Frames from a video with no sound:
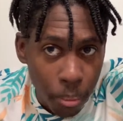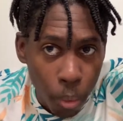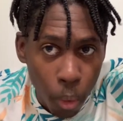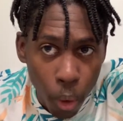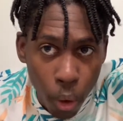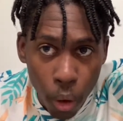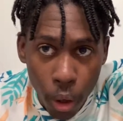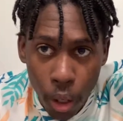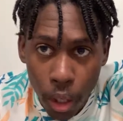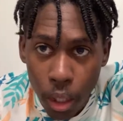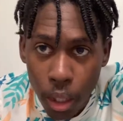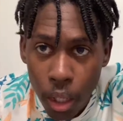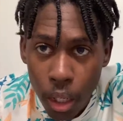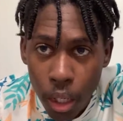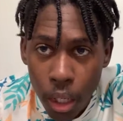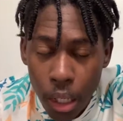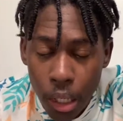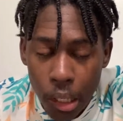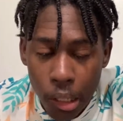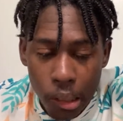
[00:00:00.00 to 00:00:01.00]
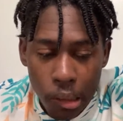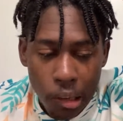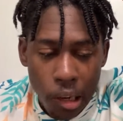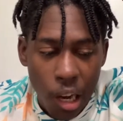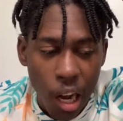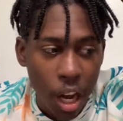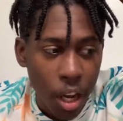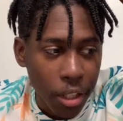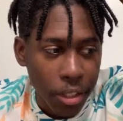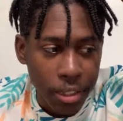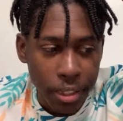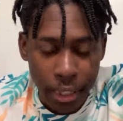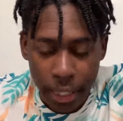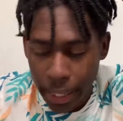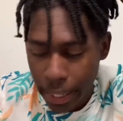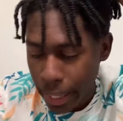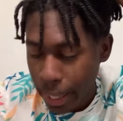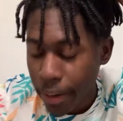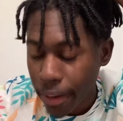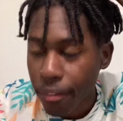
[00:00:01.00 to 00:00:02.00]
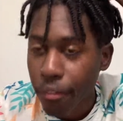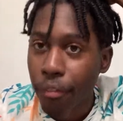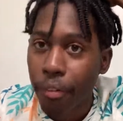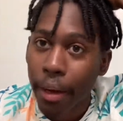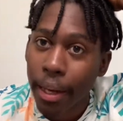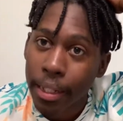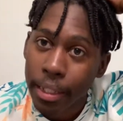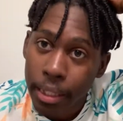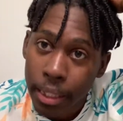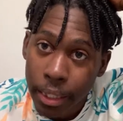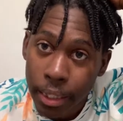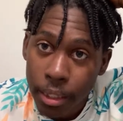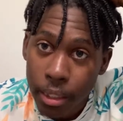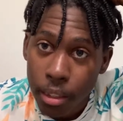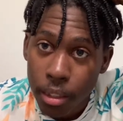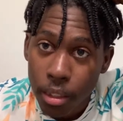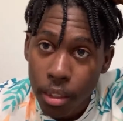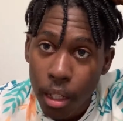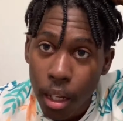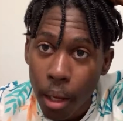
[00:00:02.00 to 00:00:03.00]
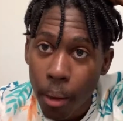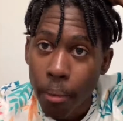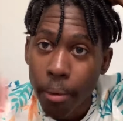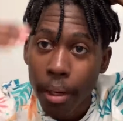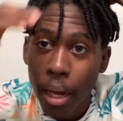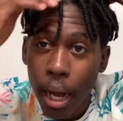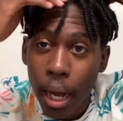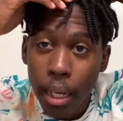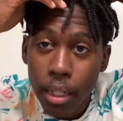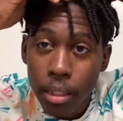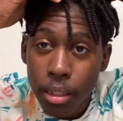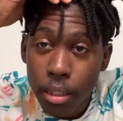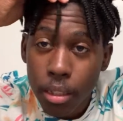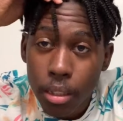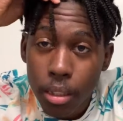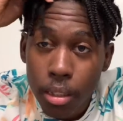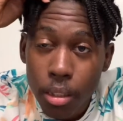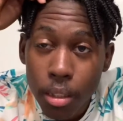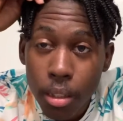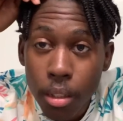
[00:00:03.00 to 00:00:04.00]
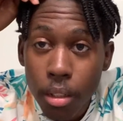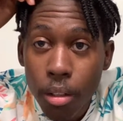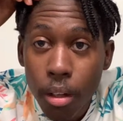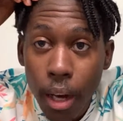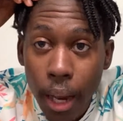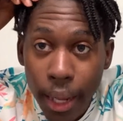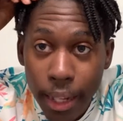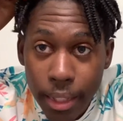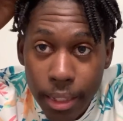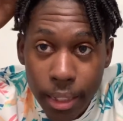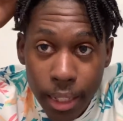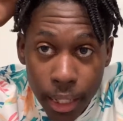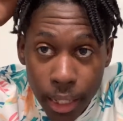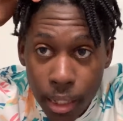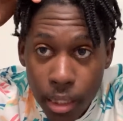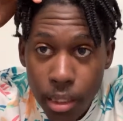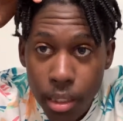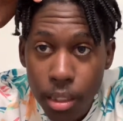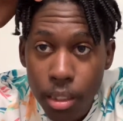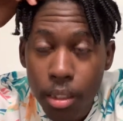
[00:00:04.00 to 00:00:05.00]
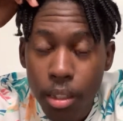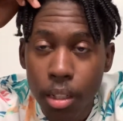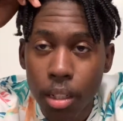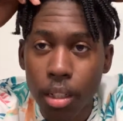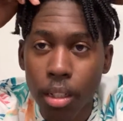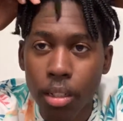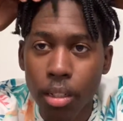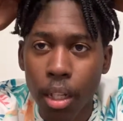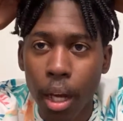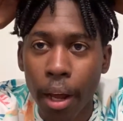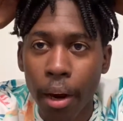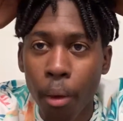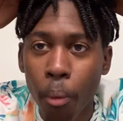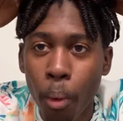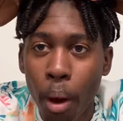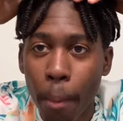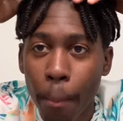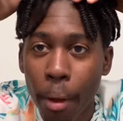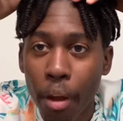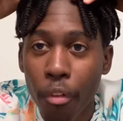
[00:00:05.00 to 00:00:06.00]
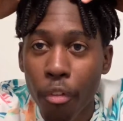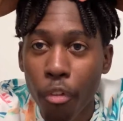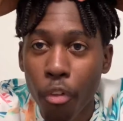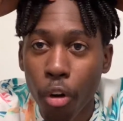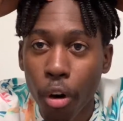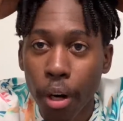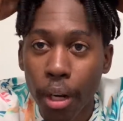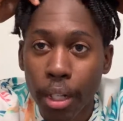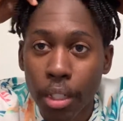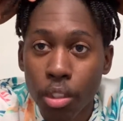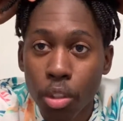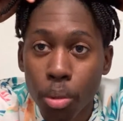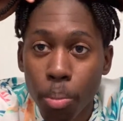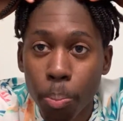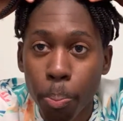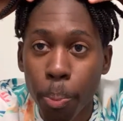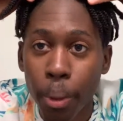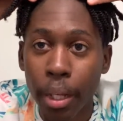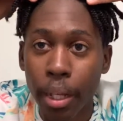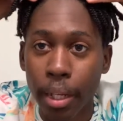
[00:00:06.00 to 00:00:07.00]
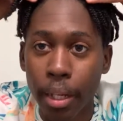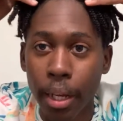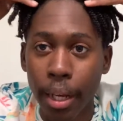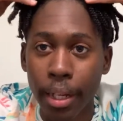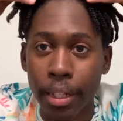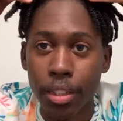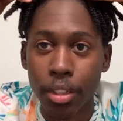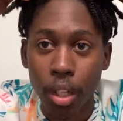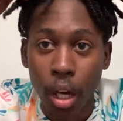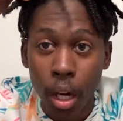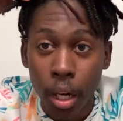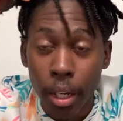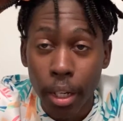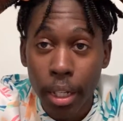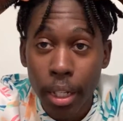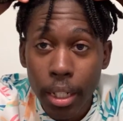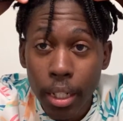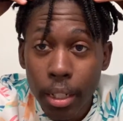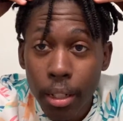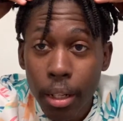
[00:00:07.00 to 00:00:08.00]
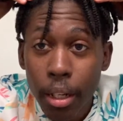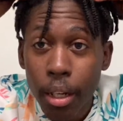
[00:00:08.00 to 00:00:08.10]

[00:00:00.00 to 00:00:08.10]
more, how to say, inviting. Not like this, because I don't want my forehead to be a target.